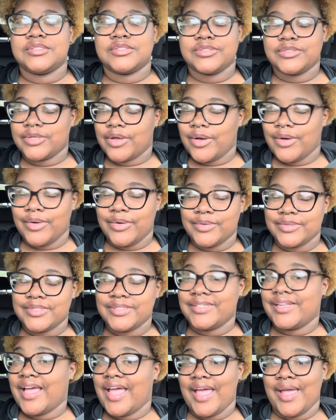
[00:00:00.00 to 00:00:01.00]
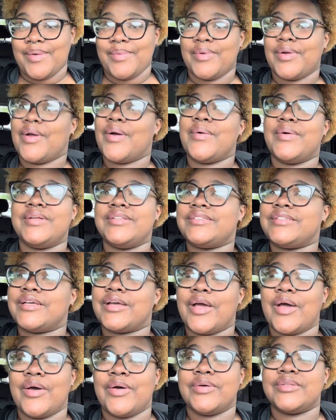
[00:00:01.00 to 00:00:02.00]
So today we're going to
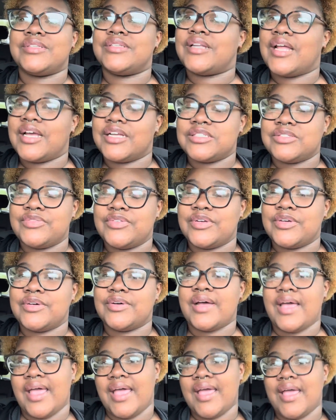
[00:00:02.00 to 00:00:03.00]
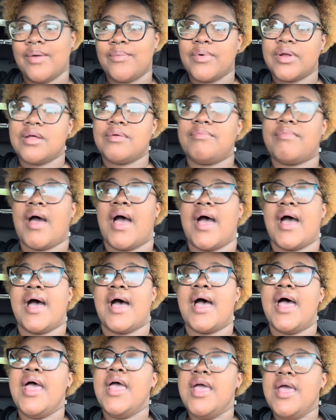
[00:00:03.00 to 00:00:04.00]
go to Nashville and one of
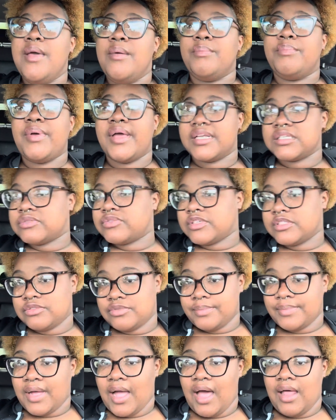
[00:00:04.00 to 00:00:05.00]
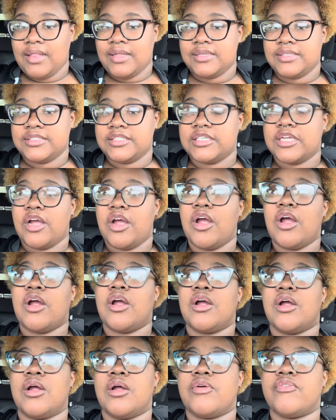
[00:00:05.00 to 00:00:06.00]
my best friends from college,
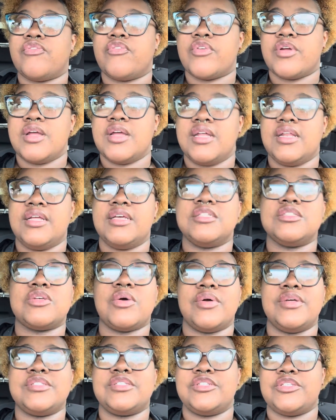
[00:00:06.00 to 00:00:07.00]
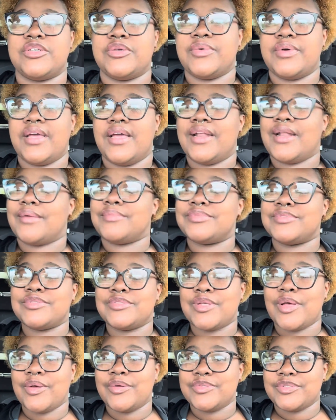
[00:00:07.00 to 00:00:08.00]
her friend is going to do it and I'm
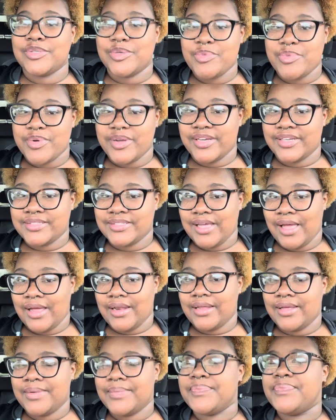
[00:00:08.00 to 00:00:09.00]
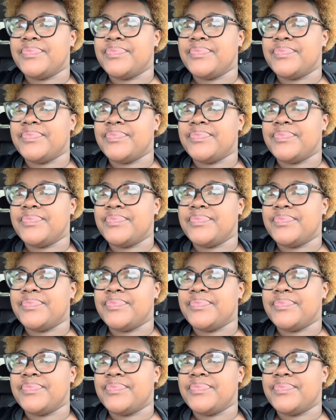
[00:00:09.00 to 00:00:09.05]
so super excited.